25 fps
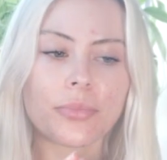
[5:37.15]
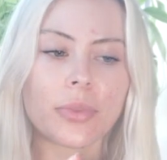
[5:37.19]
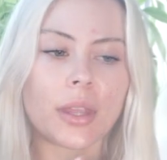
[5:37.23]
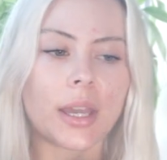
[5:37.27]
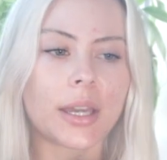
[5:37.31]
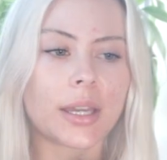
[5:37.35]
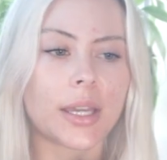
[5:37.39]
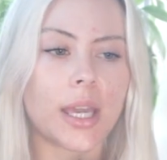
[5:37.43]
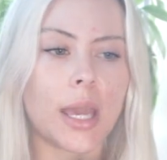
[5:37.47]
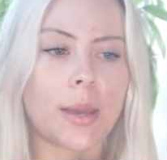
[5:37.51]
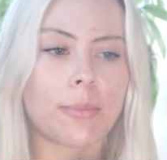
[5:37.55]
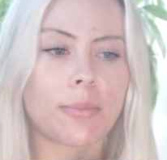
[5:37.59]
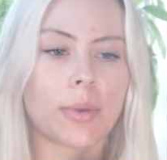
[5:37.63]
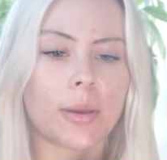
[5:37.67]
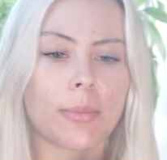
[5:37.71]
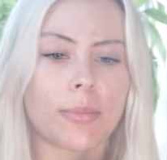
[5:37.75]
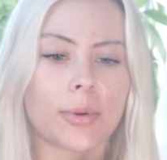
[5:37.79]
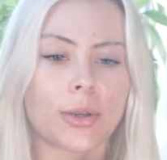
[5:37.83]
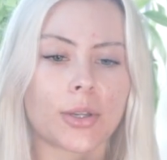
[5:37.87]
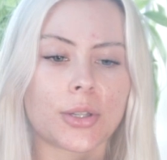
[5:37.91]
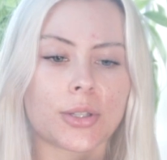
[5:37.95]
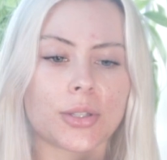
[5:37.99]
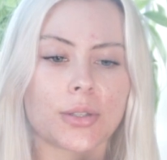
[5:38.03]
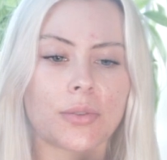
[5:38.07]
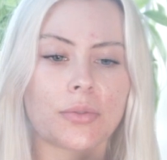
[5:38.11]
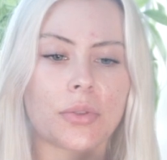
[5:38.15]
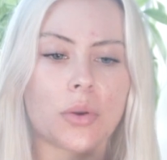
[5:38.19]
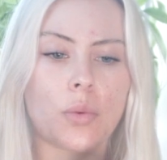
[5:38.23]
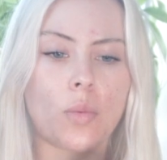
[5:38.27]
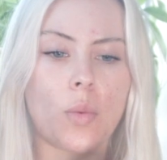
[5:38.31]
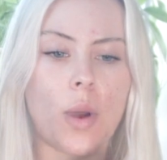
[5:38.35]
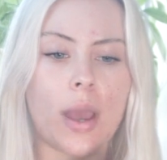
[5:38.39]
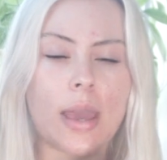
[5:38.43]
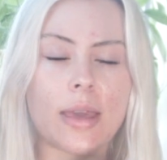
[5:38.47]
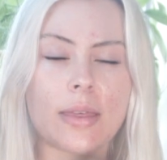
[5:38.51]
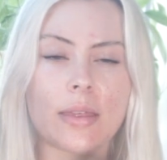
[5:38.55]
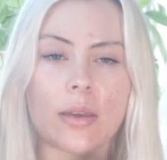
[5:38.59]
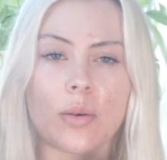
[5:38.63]
It can be because of the
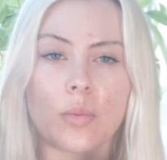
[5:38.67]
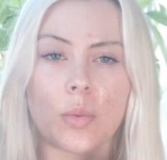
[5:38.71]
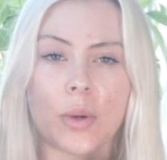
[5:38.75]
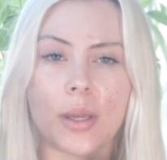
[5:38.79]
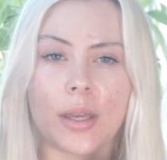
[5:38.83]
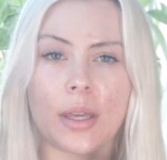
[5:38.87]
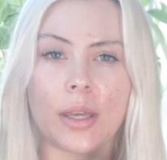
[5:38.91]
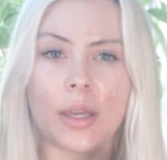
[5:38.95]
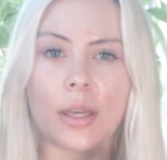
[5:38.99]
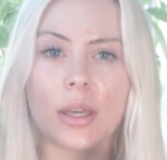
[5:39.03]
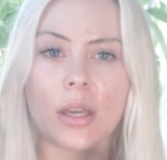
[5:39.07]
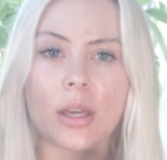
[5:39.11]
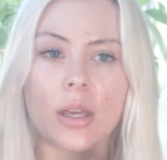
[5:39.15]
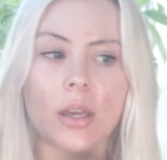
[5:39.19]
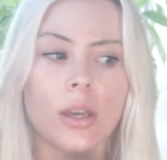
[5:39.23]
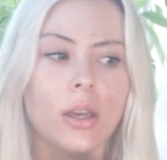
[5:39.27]
way that we